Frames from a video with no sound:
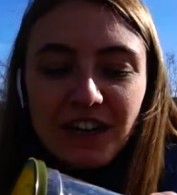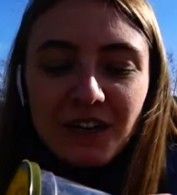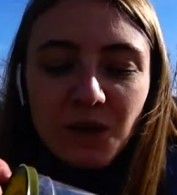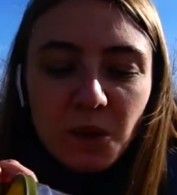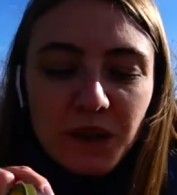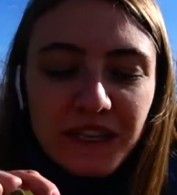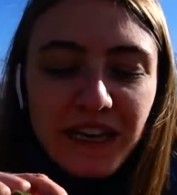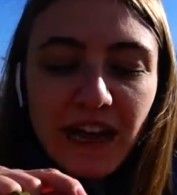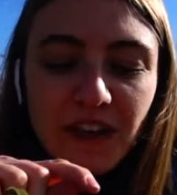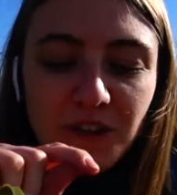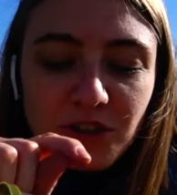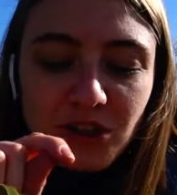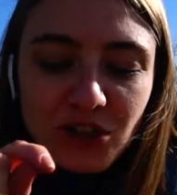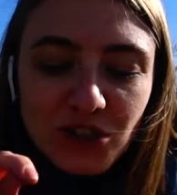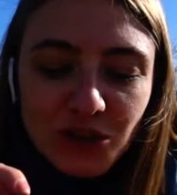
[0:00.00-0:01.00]
little
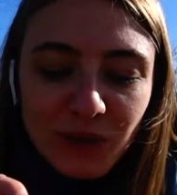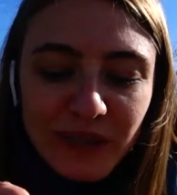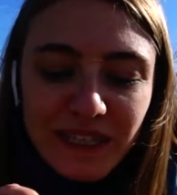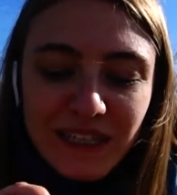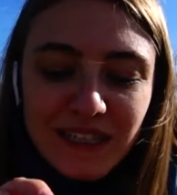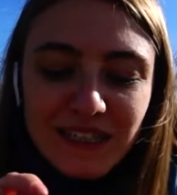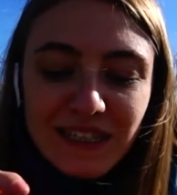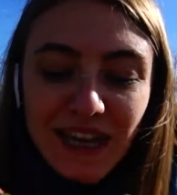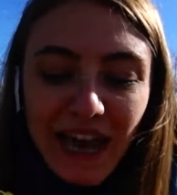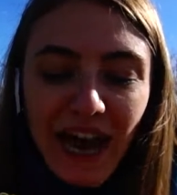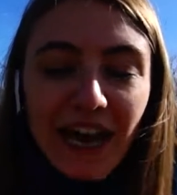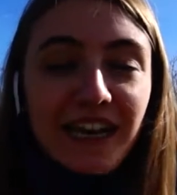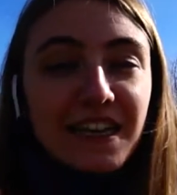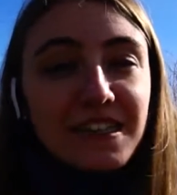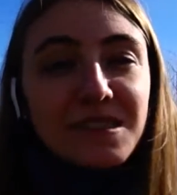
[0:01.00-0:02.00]
yellow streaks
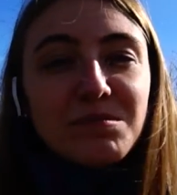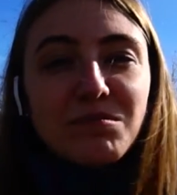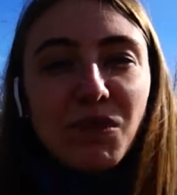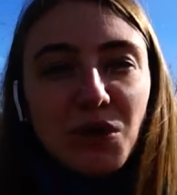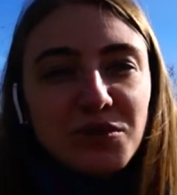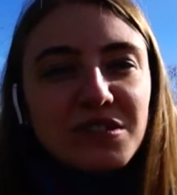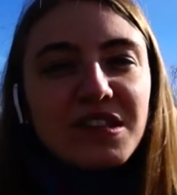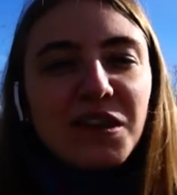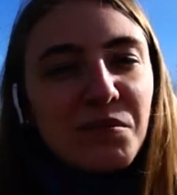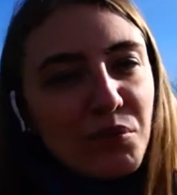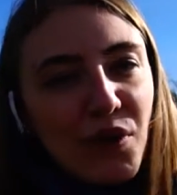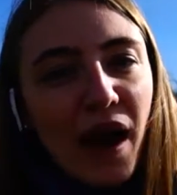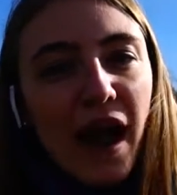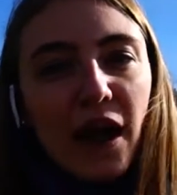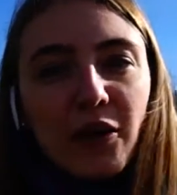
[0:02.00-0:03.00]
and he's mostly
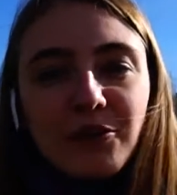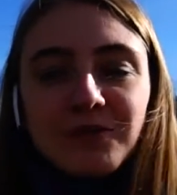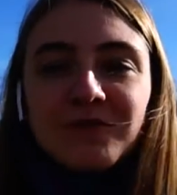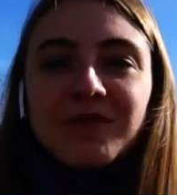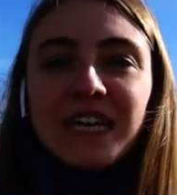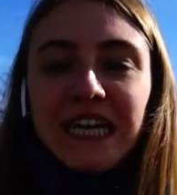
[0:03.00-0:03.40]
brown.